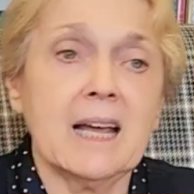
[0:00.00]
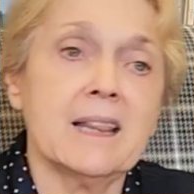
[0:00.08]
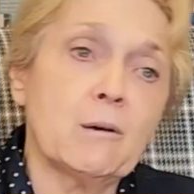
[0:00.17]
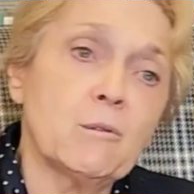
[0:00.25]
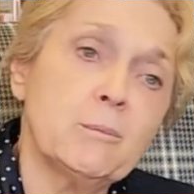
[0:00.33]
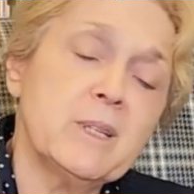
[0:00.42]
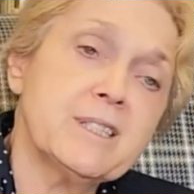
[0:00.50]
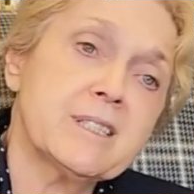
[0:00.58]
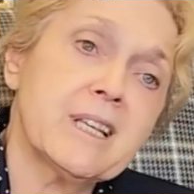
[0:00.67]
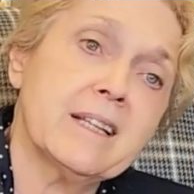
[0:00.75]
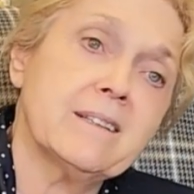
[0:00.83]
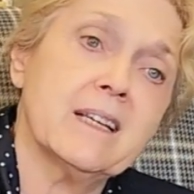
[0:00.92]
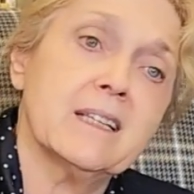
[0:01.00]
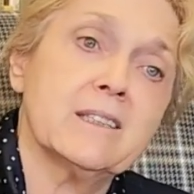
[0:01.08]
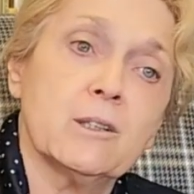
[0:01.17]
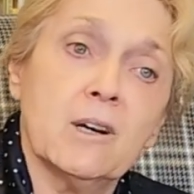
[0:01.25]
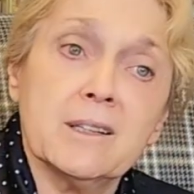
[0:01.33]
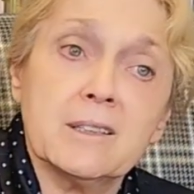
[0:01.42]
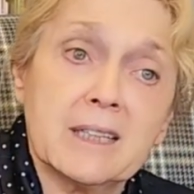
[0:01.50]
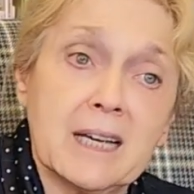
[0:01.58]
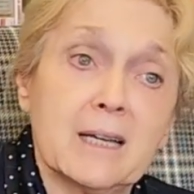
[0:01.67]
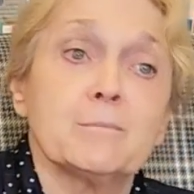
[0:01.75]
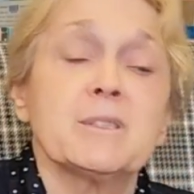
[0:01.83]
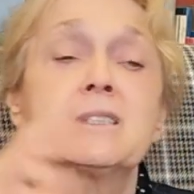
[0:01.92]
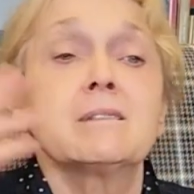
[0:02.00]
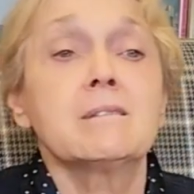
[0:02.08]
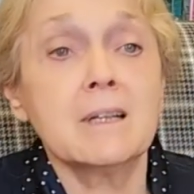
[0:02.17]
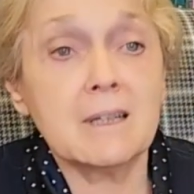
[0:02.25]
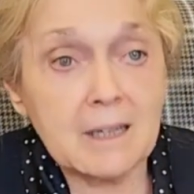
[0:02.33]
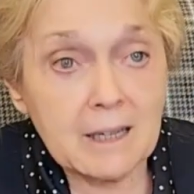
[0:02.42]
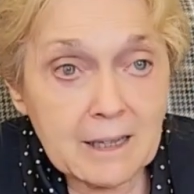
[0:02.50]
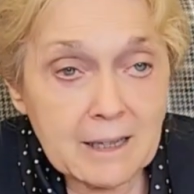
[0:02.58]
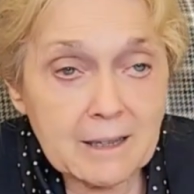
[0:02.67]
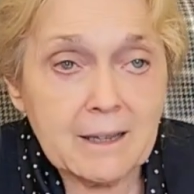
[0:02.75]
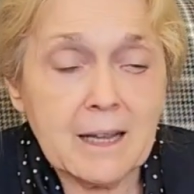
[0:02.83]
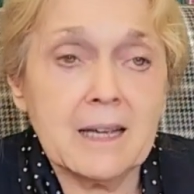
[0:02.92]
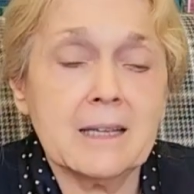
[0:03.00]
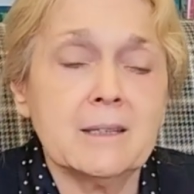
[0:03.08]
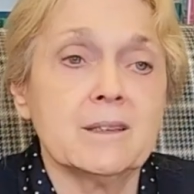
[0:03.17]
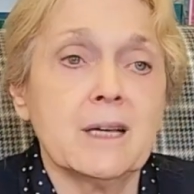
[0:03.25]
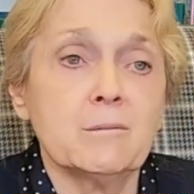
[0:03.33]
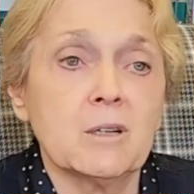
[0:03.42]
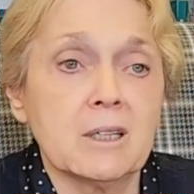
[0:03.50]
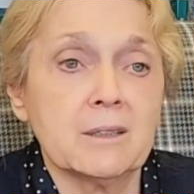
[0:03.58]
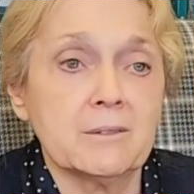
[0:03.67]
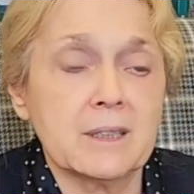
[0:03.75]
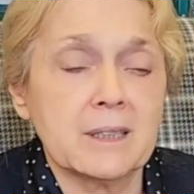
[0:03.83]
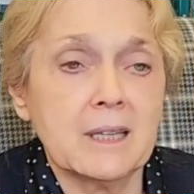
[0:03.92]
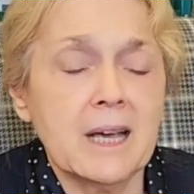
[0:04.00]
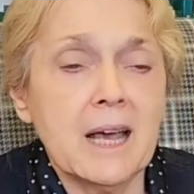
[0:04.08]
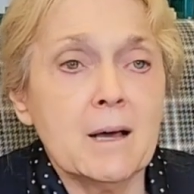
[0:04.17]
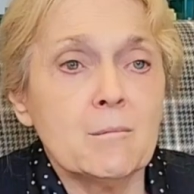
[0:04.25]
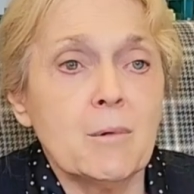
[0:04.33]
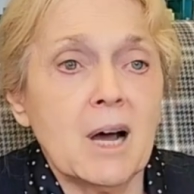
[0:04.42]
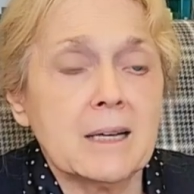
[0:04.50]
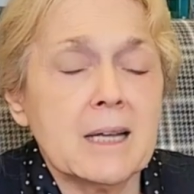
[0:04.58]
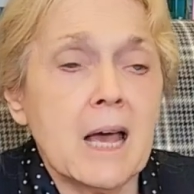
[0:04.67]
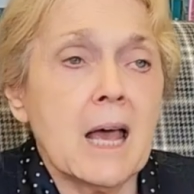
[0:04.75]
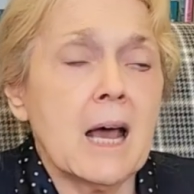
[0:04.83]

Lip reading: that would be sent then to other camps they were living. But